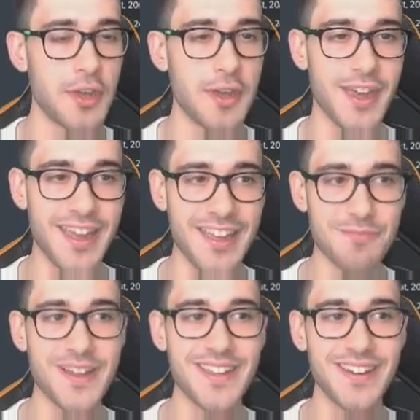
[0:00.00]
against
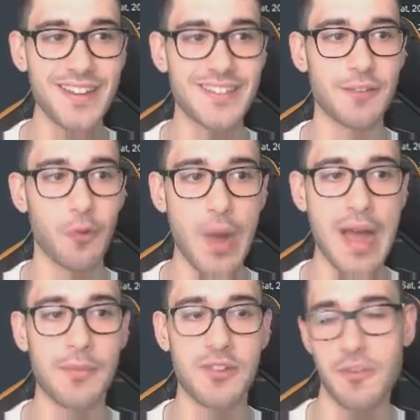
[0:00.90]
Man United for what
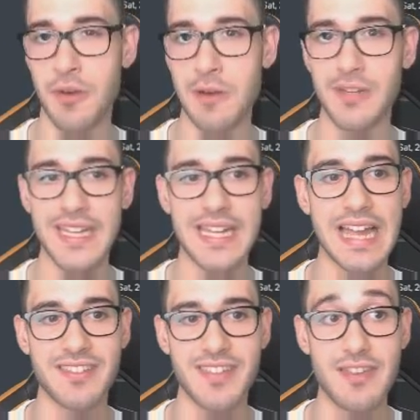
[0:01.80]
happened in the Premier League
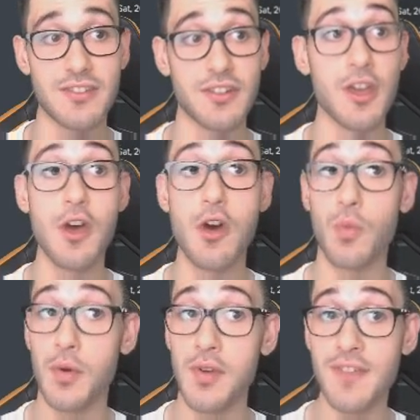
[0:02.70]
last season?
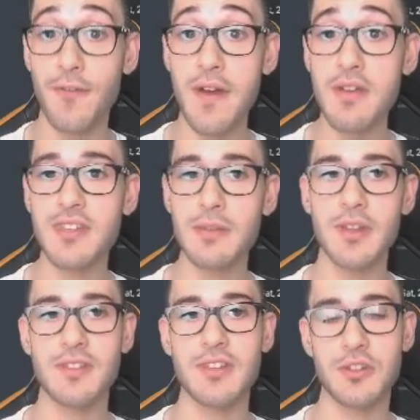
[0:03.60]
We were in a very
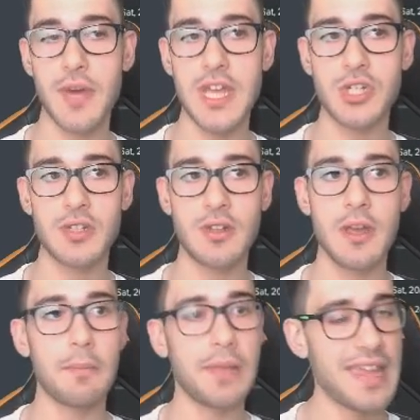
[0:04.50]
similar situation,
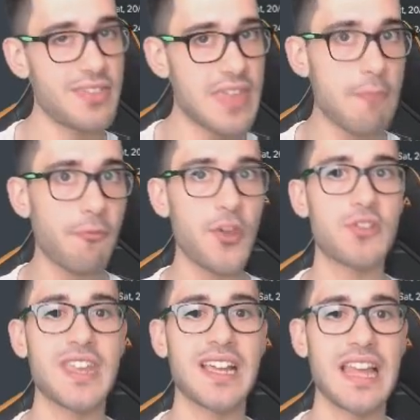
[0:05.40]
played them
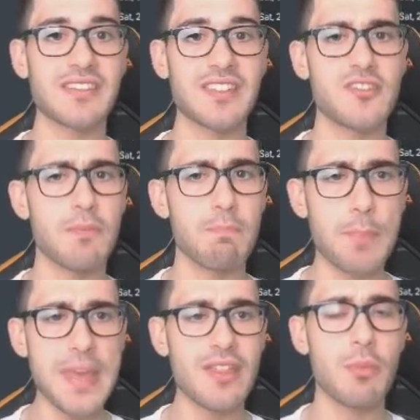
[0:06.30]
first thing last season,
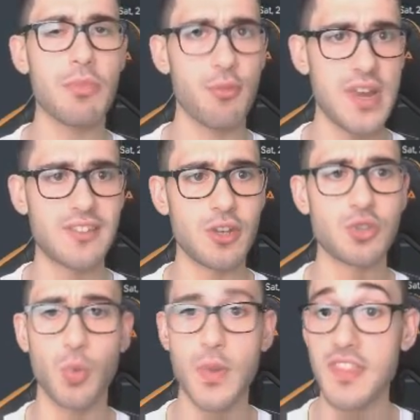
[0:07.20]
beat them 3-2
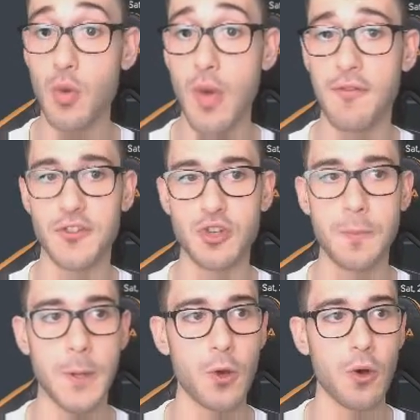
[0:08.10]
to win the UEFA
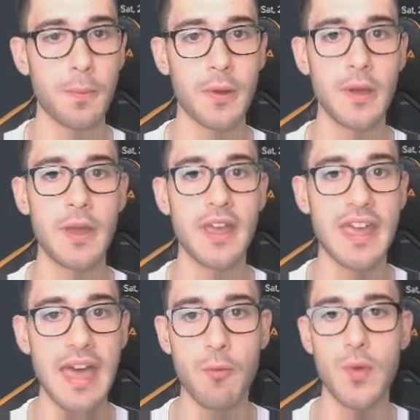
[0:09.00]
Super Cup.
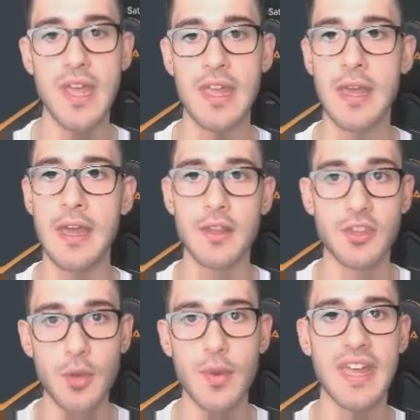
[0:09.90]
Can we
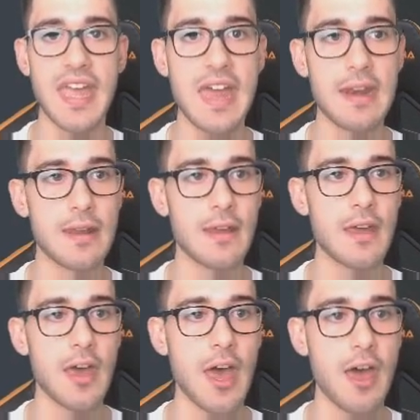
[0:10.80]
do it again
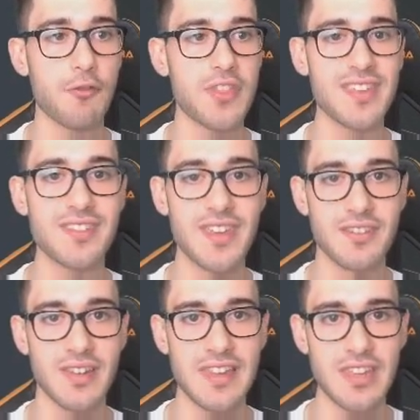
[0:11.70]
for this
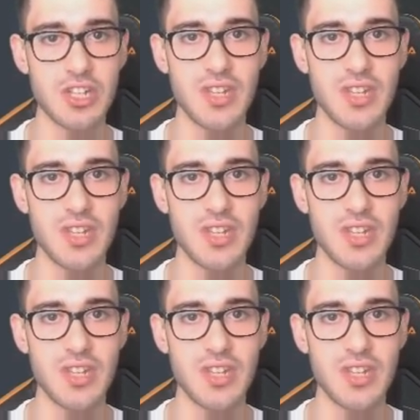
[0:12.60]
season? Let's actually